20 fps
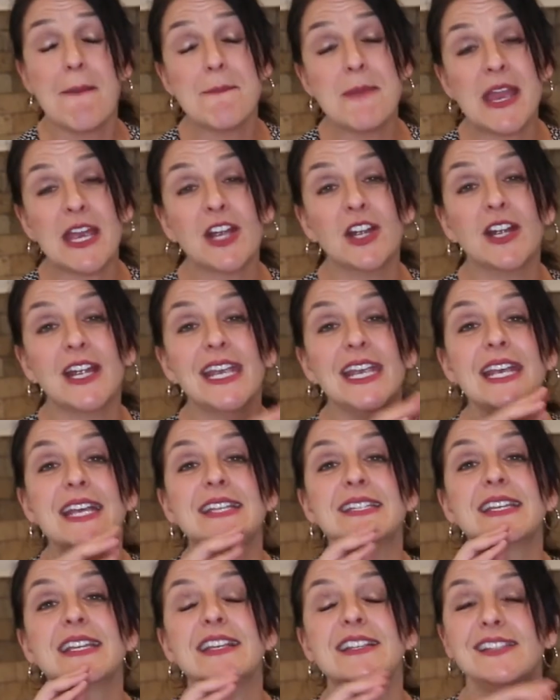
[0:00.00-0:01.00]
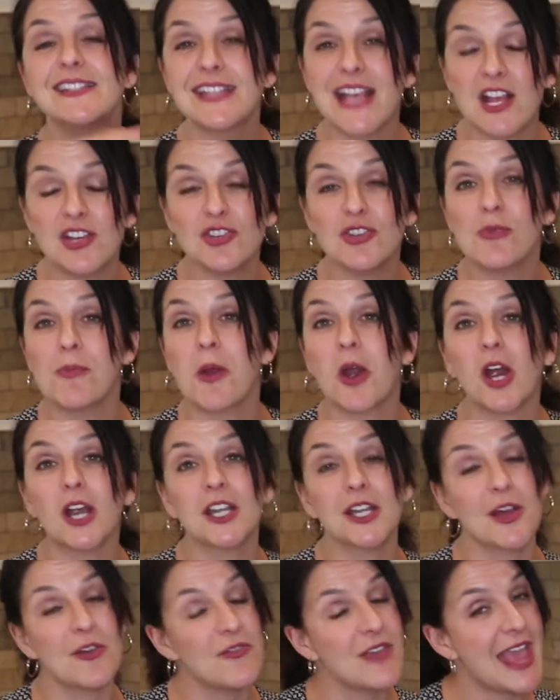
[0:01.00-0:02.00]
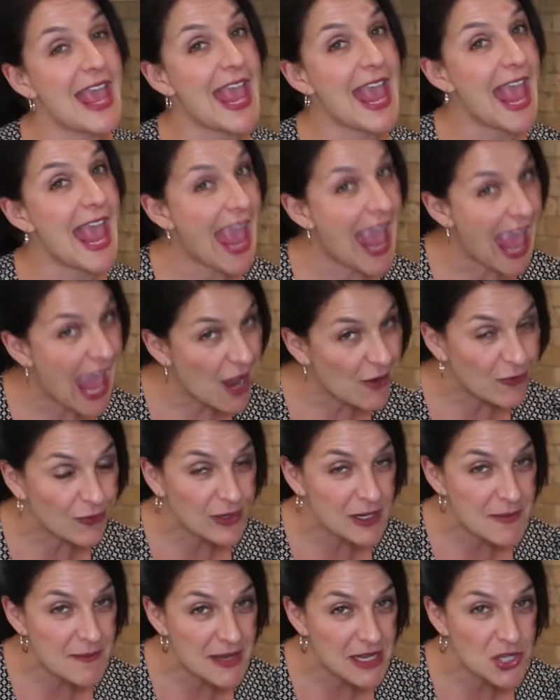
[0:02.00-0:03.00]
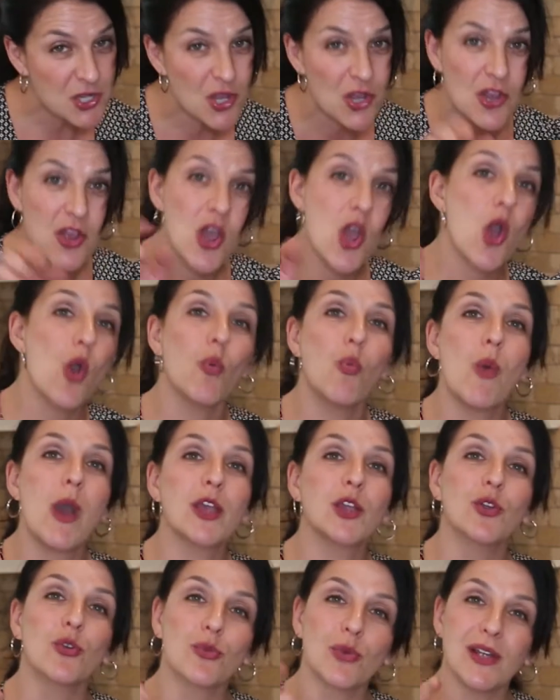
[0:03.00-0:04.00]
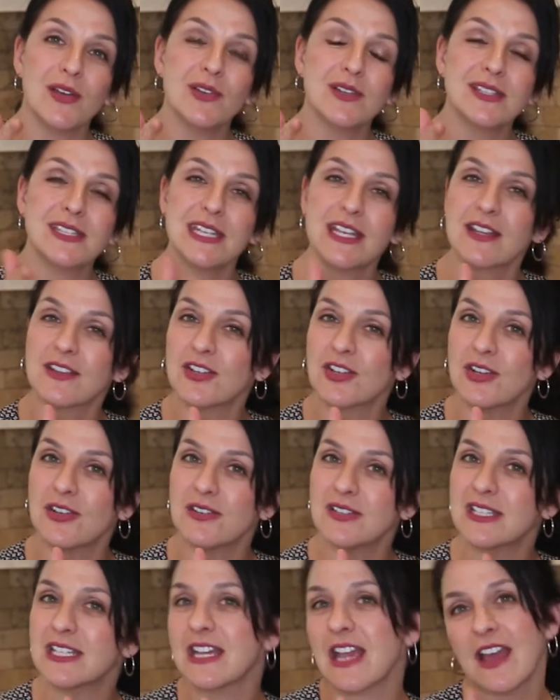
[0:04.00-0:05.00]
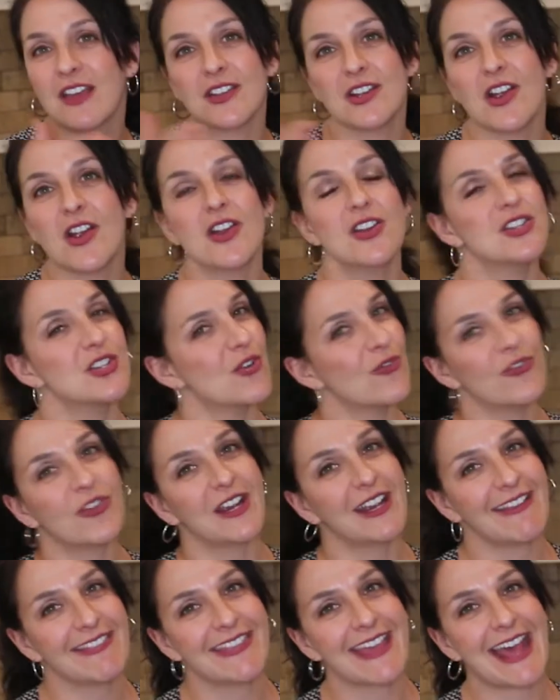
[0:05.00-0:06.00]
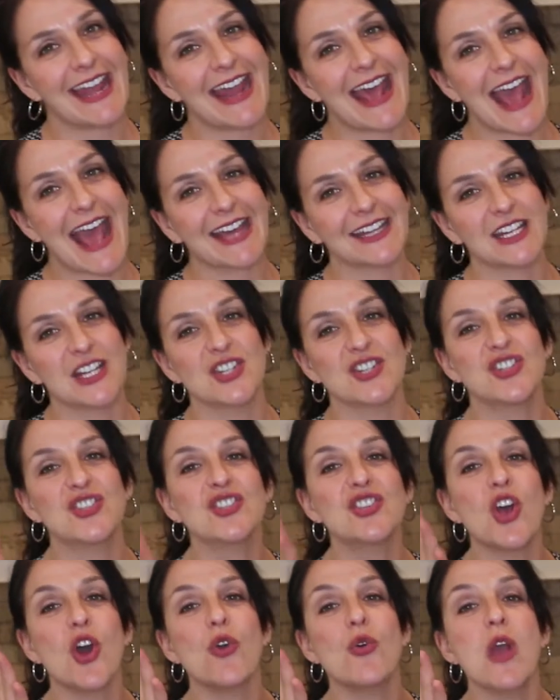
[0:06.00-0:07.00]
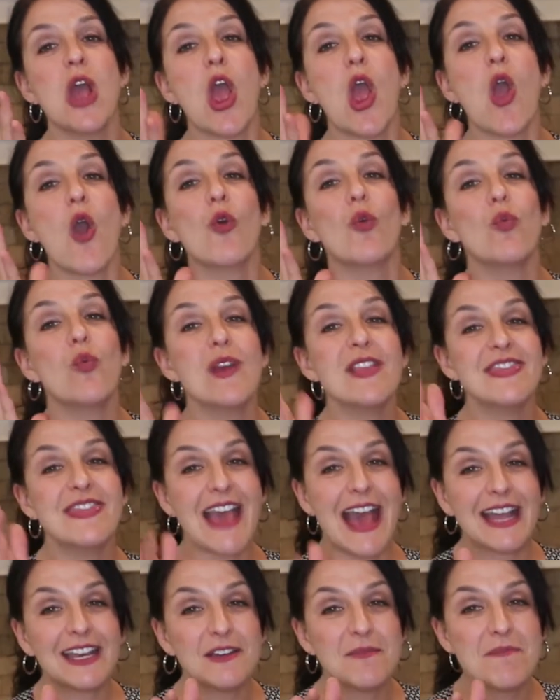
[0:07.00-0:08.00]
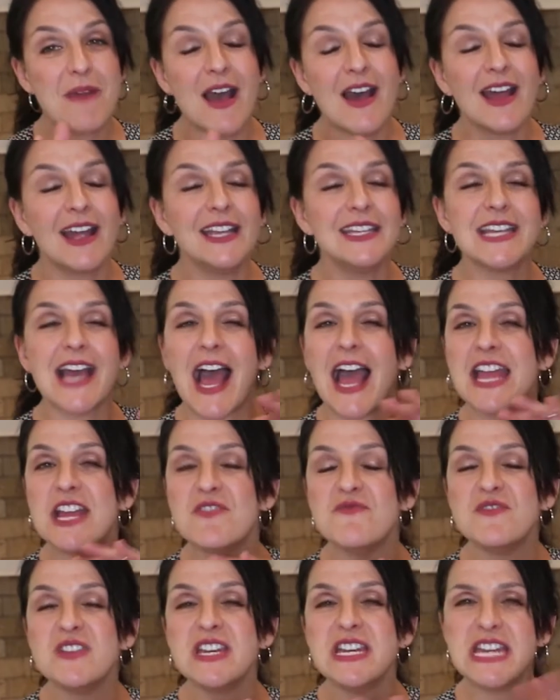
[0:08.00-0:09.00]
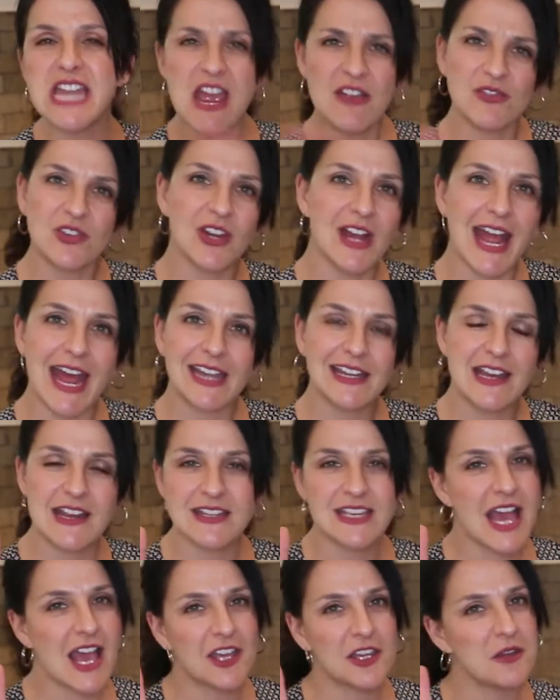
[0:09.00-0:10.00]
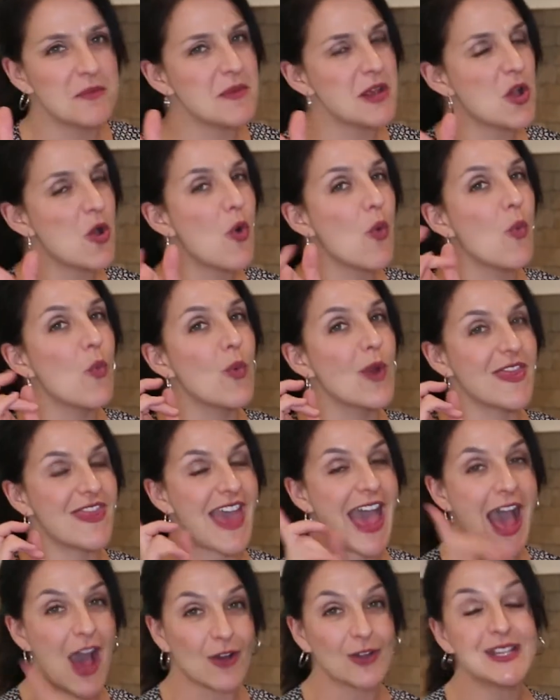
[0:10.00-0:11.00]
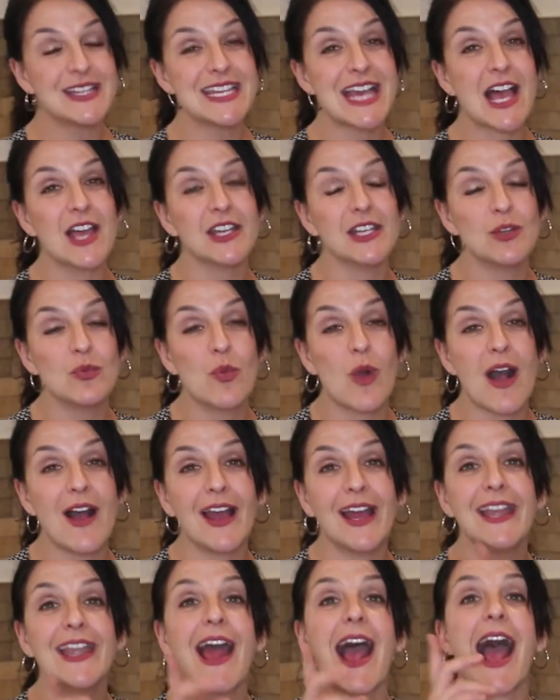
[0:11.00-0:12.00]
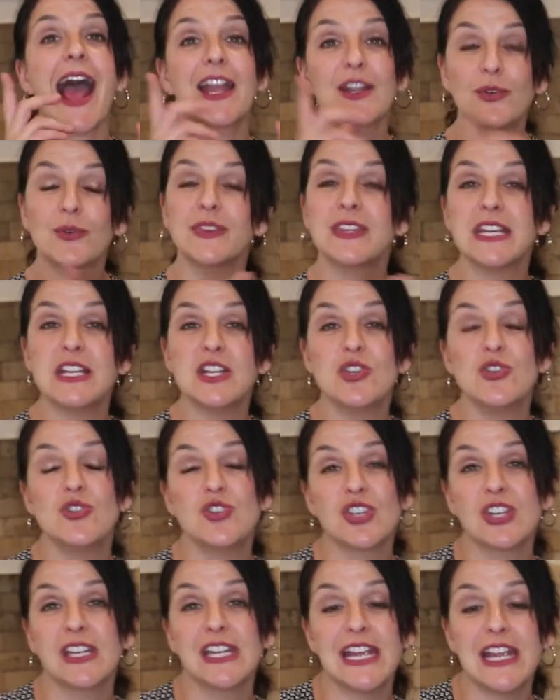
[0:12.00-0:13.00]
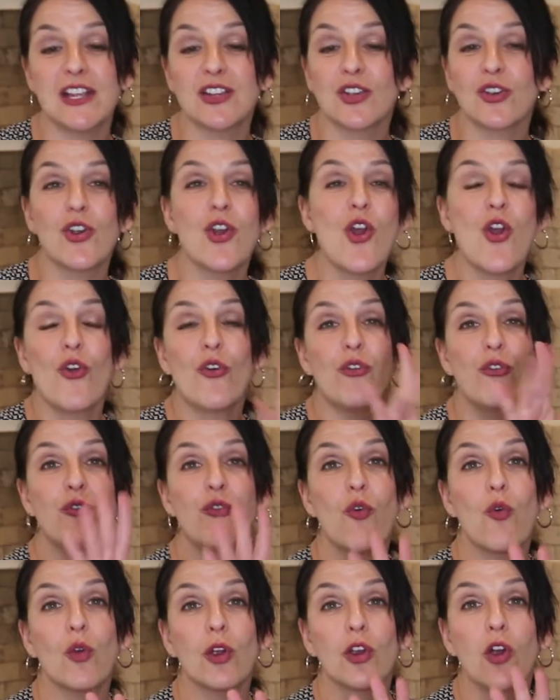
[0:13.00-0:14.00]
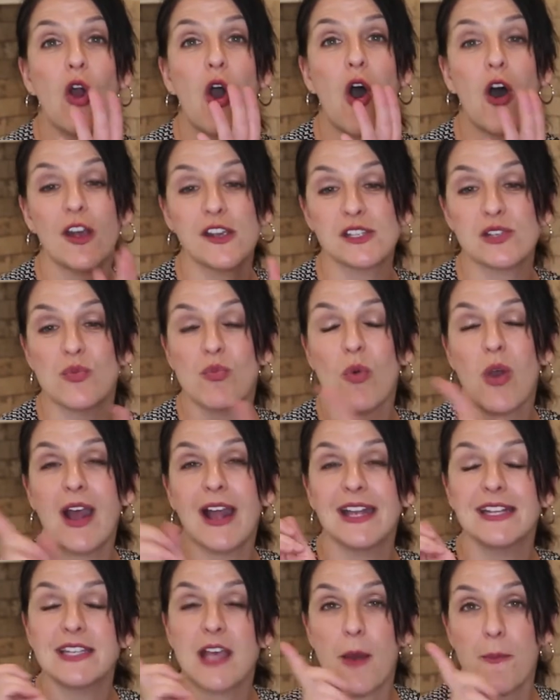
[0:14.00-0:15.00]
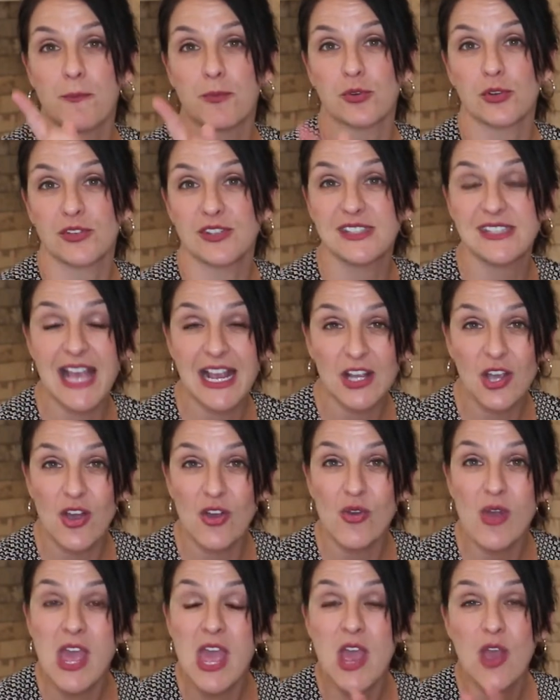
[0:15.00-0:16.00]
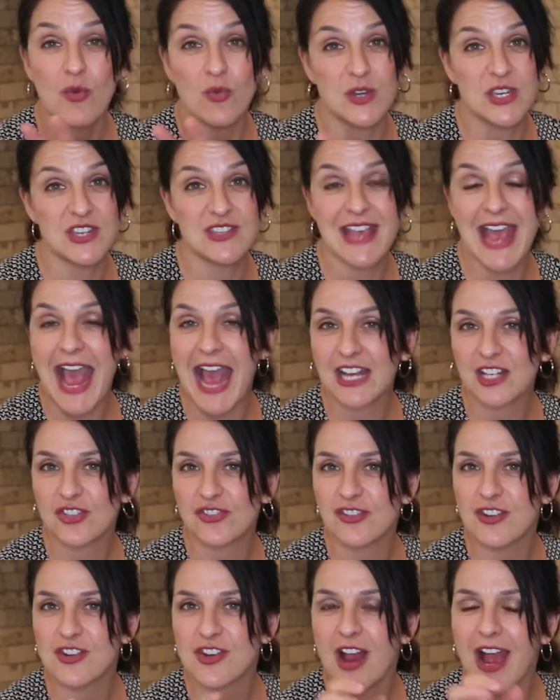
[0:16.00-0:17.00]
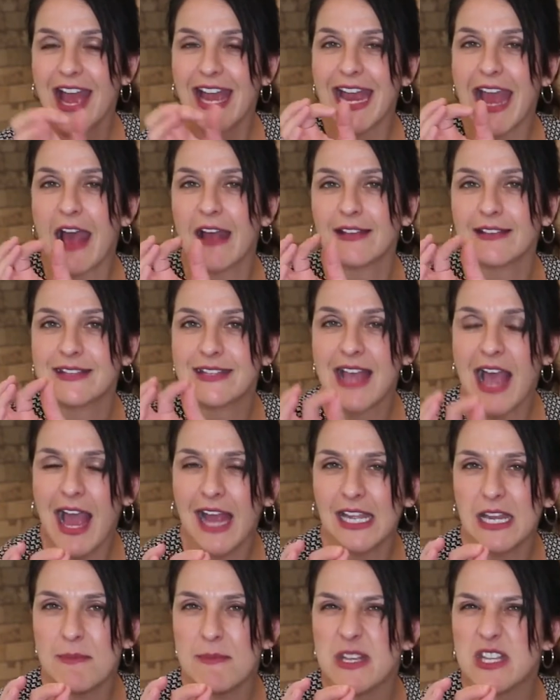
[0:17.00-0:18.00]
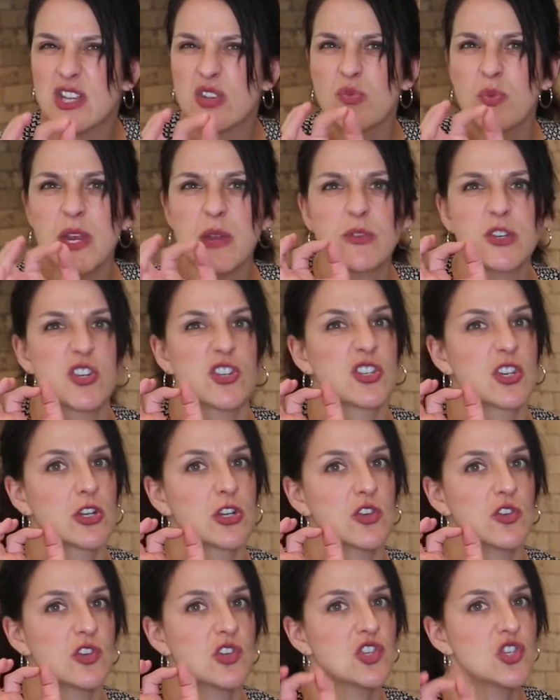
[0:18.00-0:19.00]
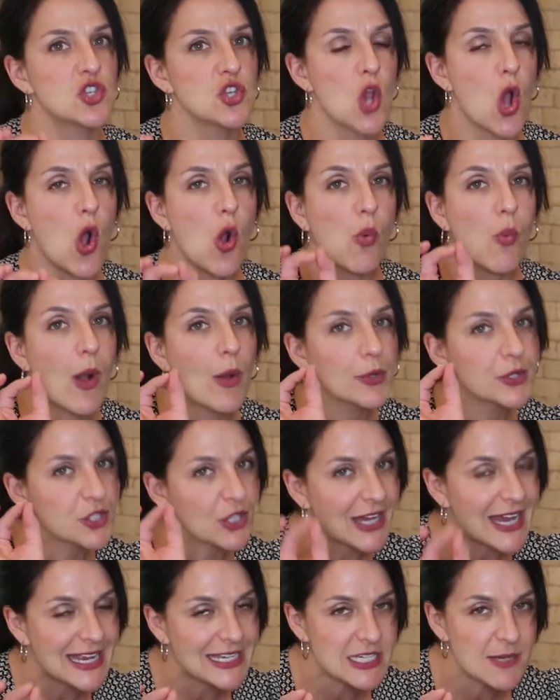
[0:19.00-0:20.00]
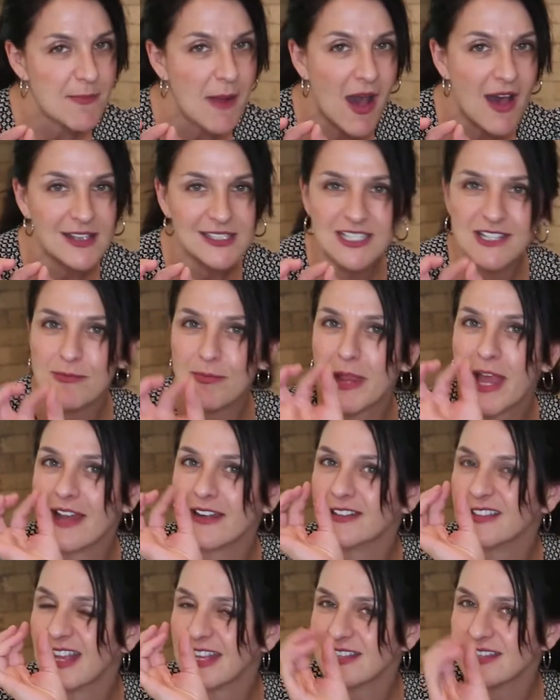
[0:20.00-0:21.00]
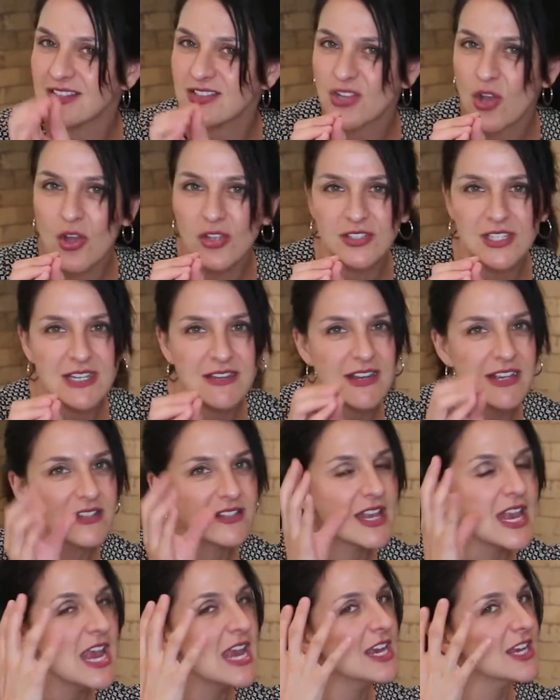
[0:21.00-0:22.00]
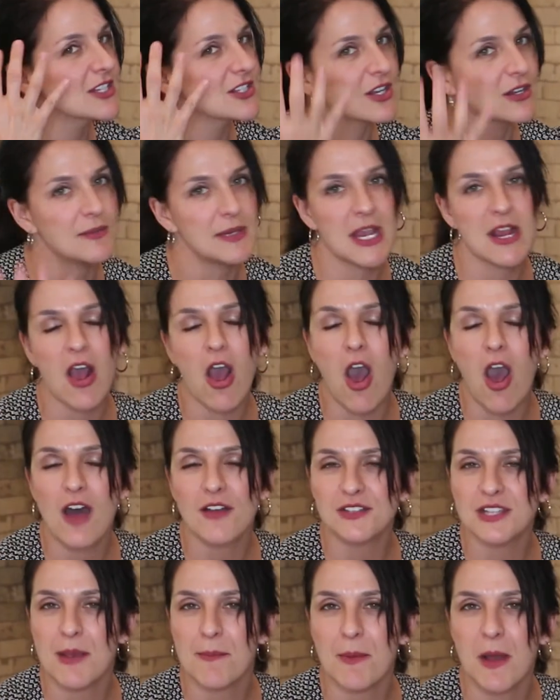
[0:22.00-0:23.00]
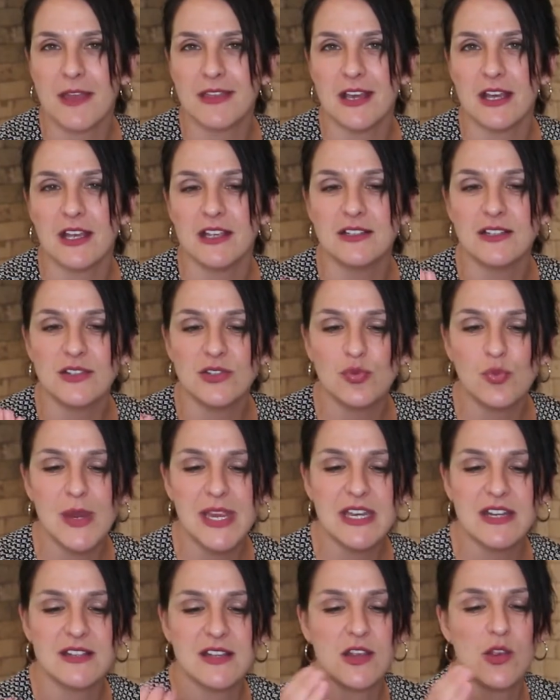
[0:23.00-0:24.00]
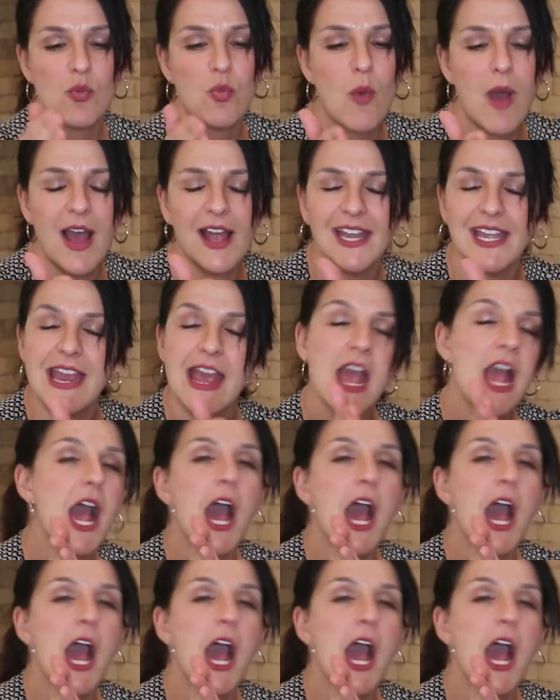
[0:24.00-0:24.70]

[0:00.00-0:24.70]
Pairing is an essential part of every meal. What grows together goes together. Don't forget that adage. So with that in mind, I have never had an Italian meal without Italian wine. I don't think you should either four awesome wines, a Prosecco, which is extra dry, a tiny bit sweet, which is gonna go so well with your antipasti platter. That saltiness is gonna be offset by the sweetness in the wine.